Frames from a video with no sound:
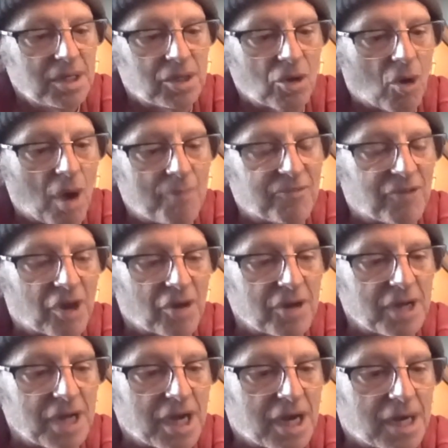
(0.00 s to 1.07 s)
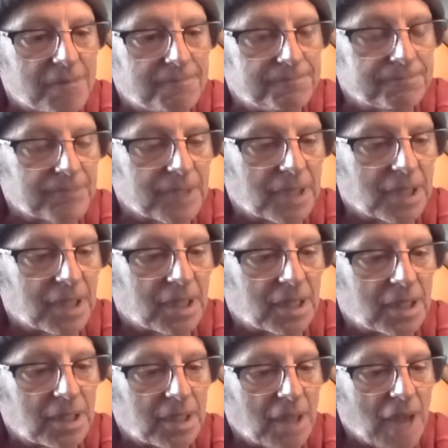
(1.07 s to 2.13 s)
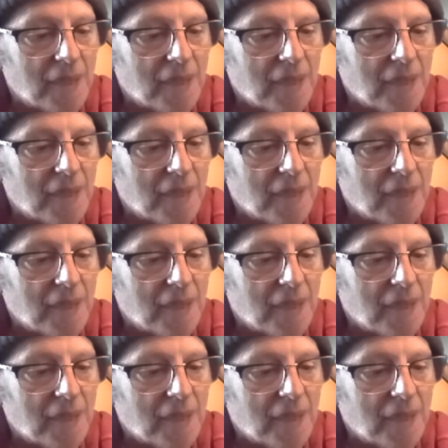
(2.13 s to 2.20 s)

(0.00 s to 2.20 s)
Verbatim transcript: you know i'm very um, uh,